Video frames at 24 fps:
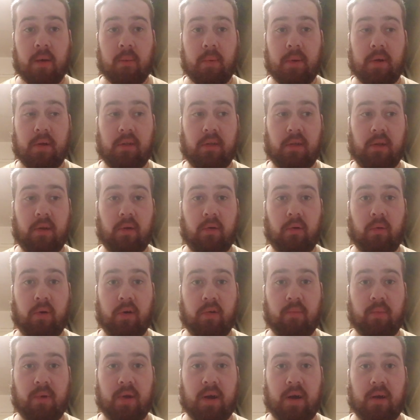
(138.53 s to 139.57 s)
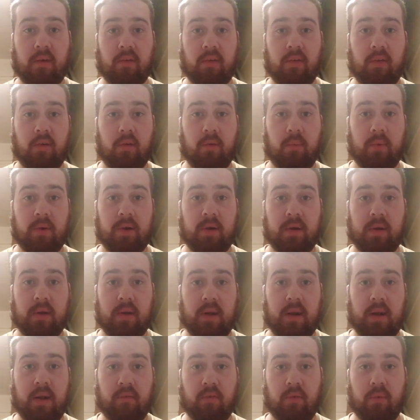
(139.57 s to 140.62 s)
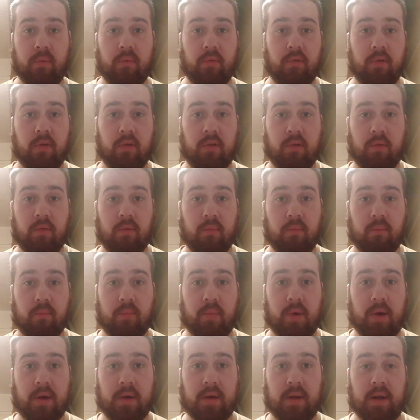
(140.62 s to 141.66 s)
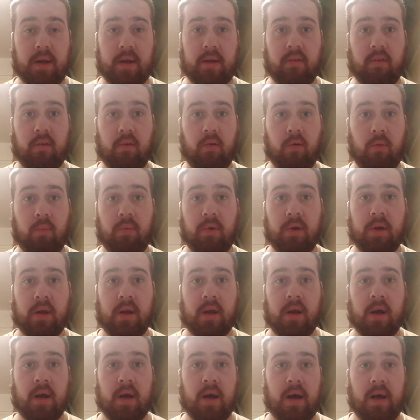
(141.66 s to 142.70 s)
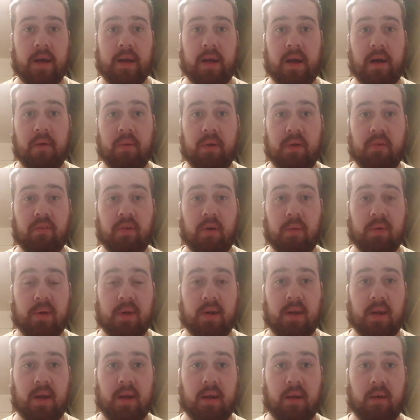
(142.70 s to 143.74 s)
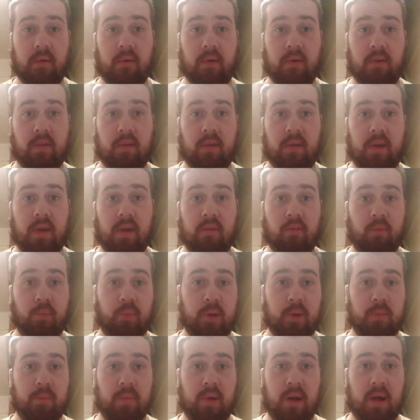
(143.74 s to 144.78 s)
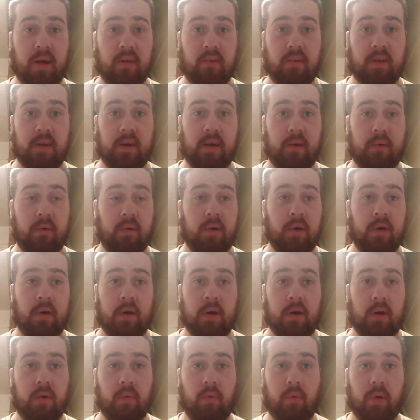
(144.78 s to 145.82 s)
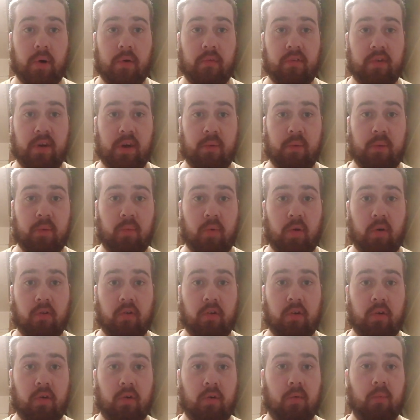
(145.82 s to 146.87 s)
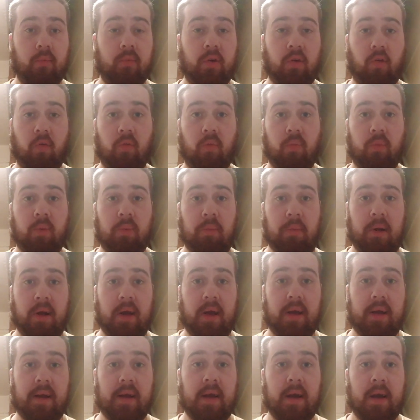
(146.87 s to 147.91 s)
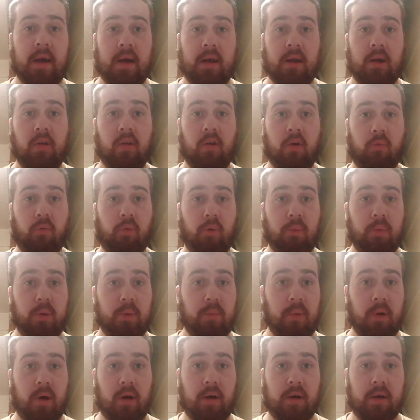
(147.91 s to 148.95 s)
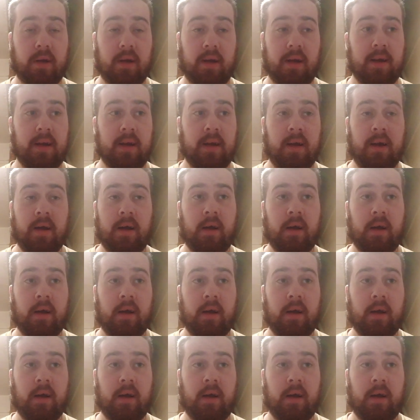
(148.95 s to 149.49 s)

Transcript: But it's in the hallway of my house, and normally the living room's just right there, so normally I can't really film in the daytime because the teeth would be blasting out. Whatever they'll be watching, all music will be playing, the dog will be barking,